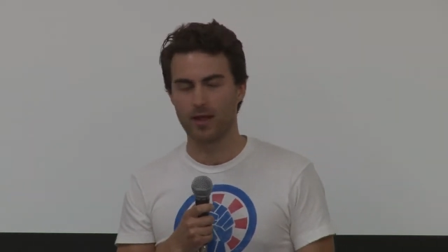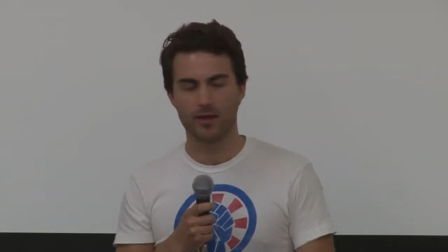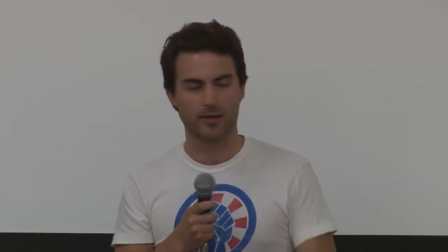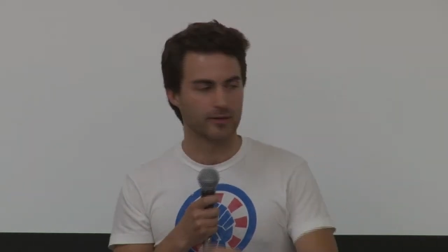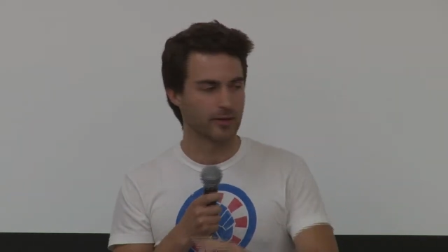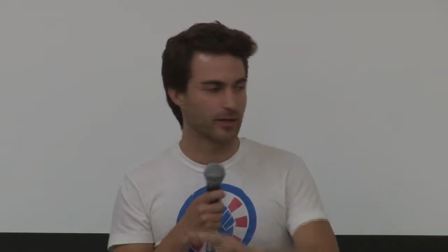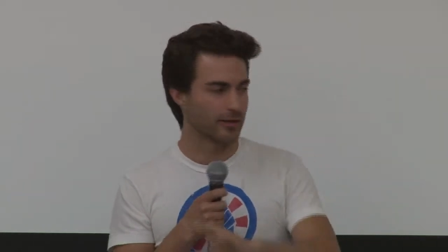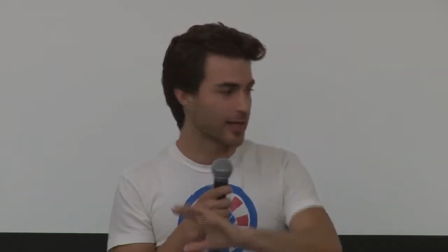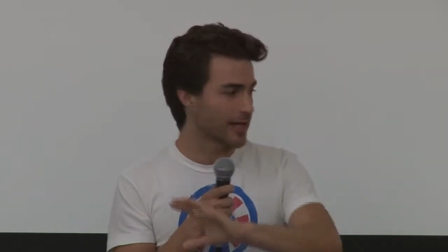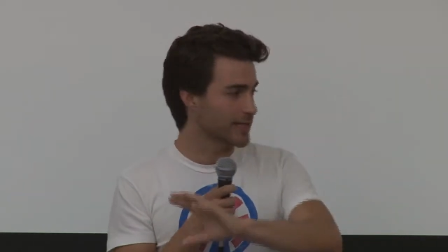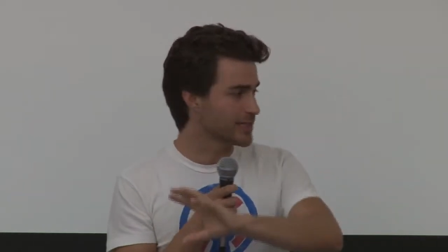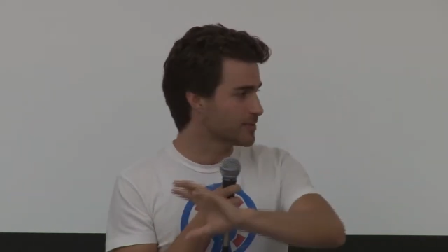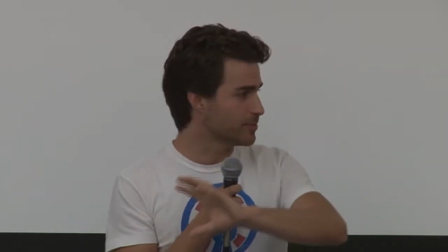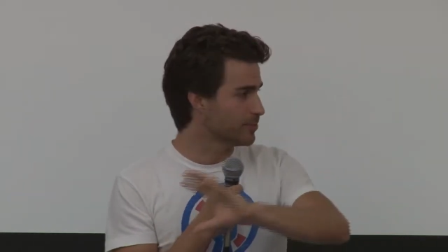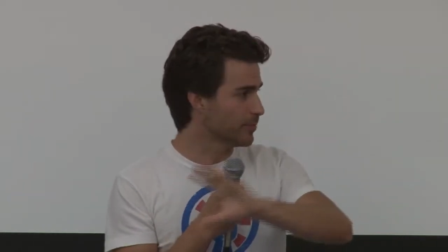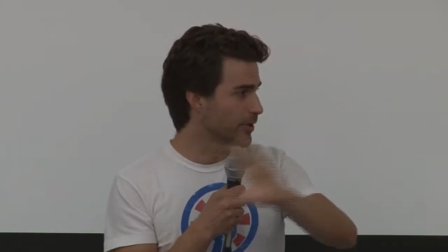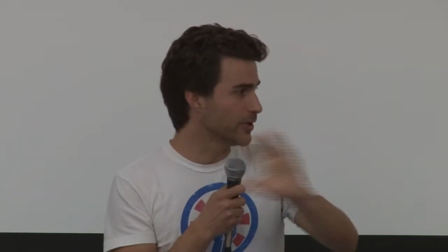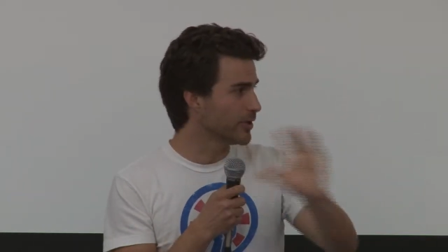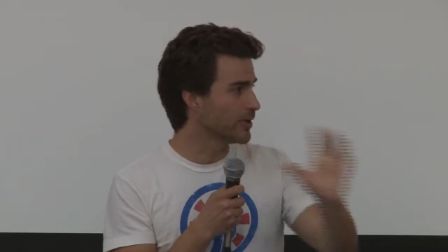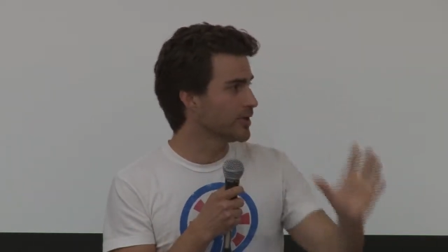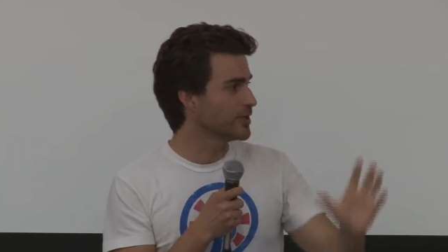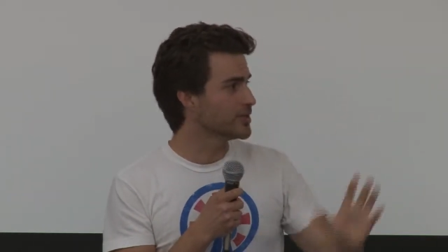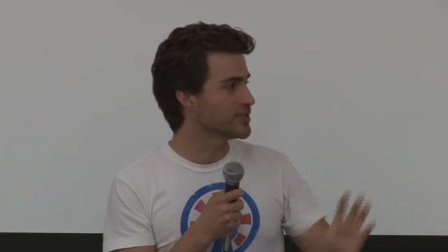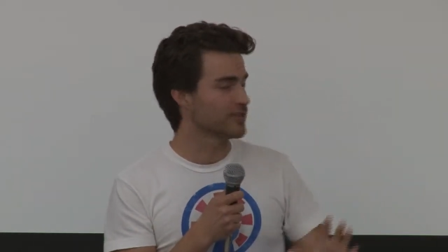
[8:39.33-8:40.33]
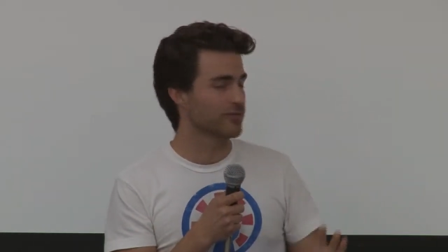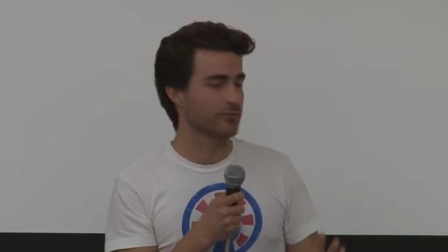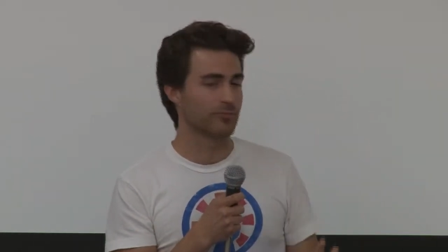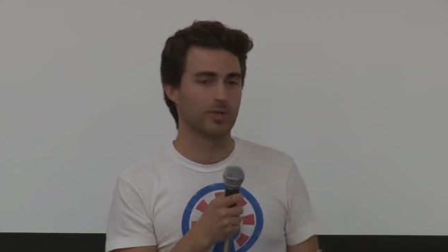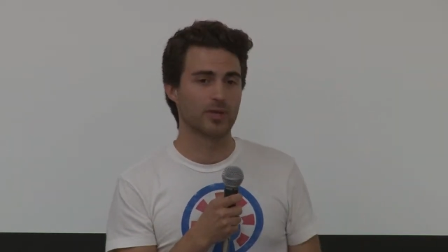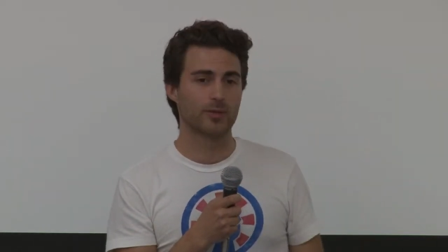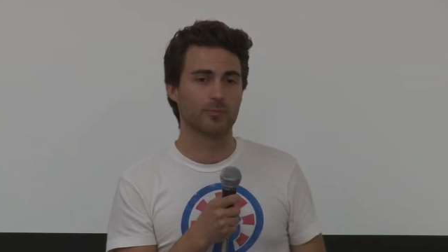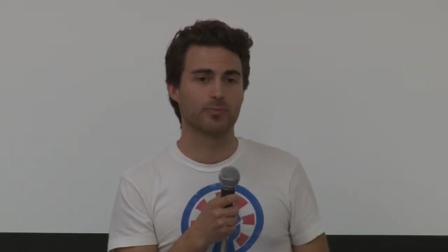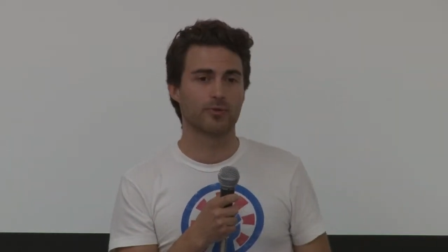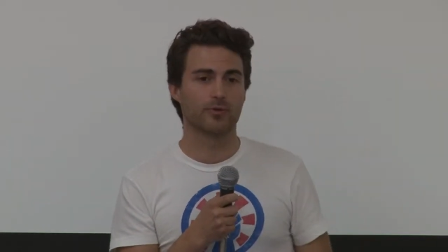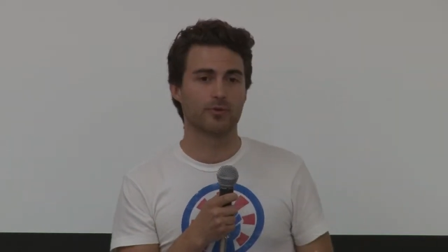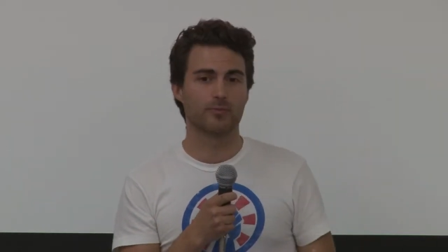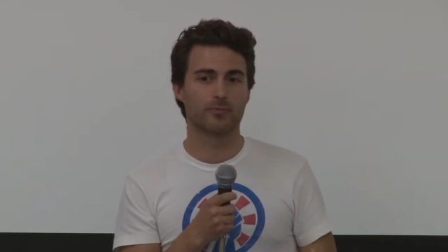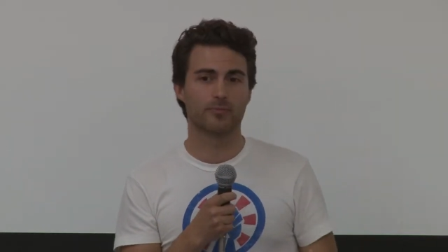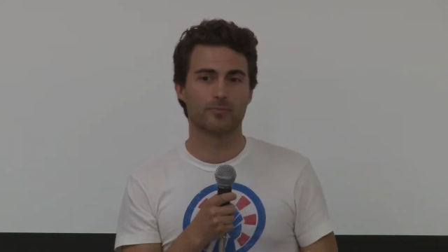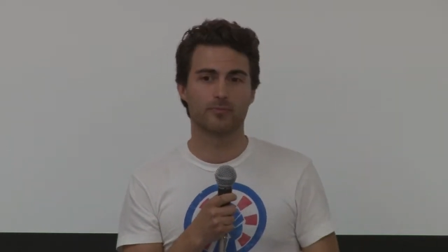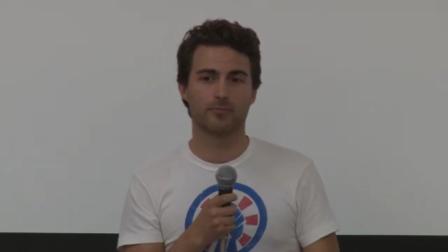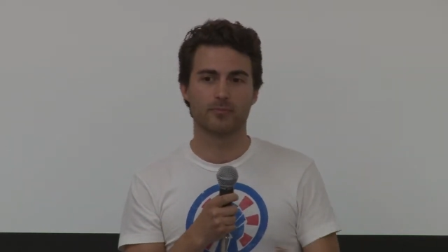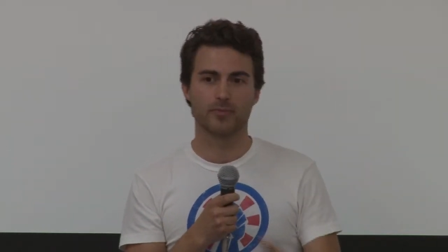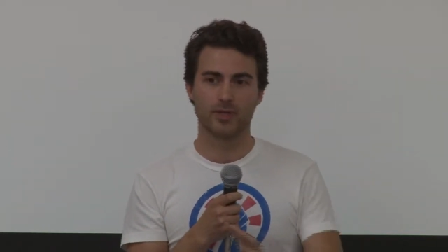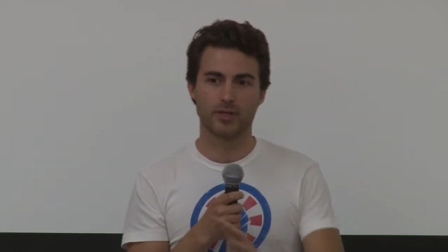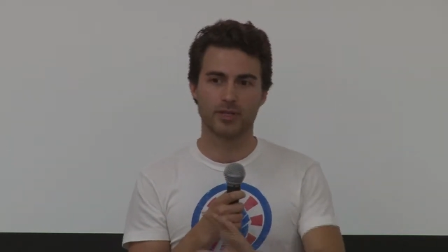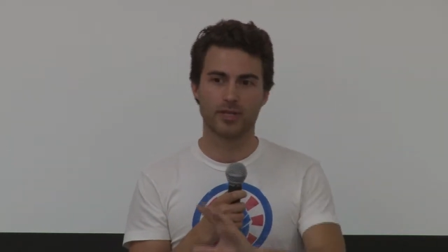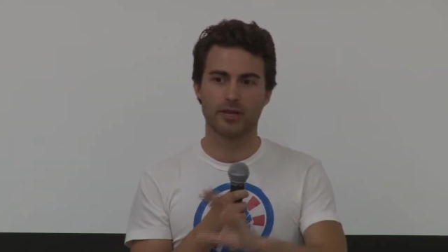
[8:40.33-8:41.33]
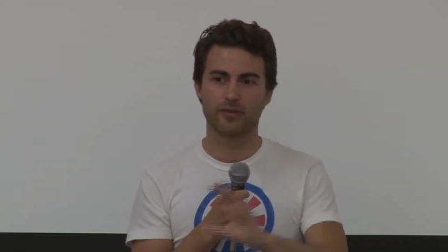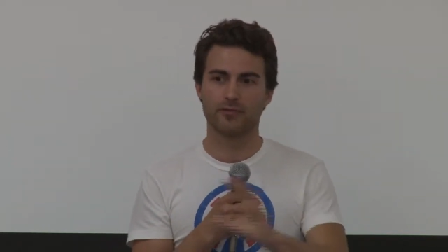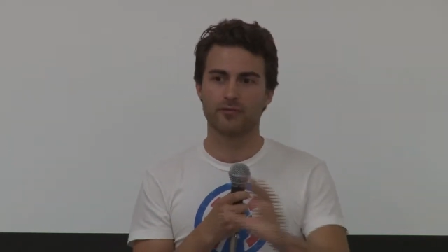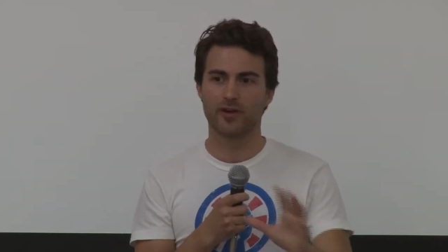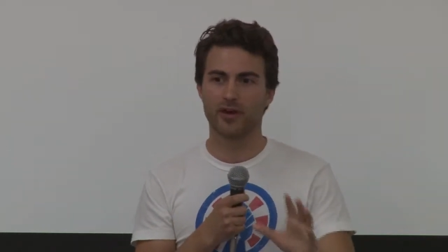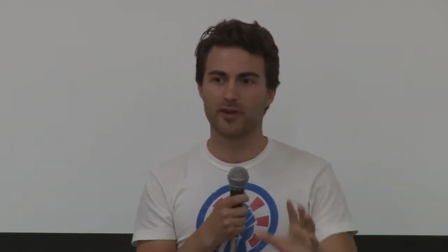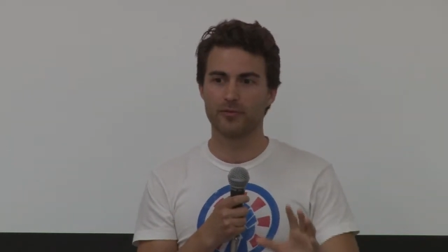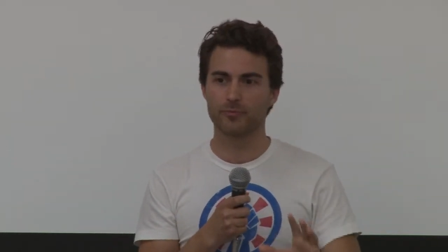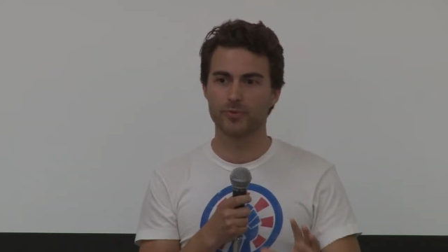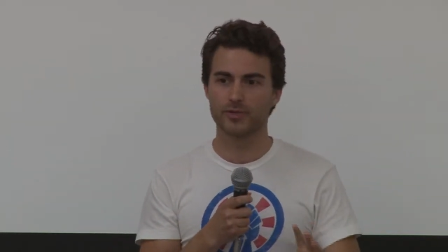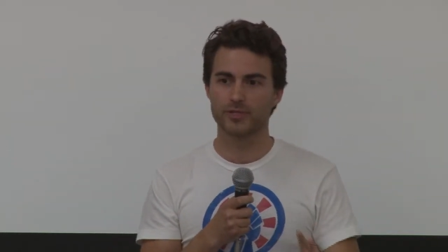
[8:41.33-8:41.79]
Now that's millions of people in that 5%,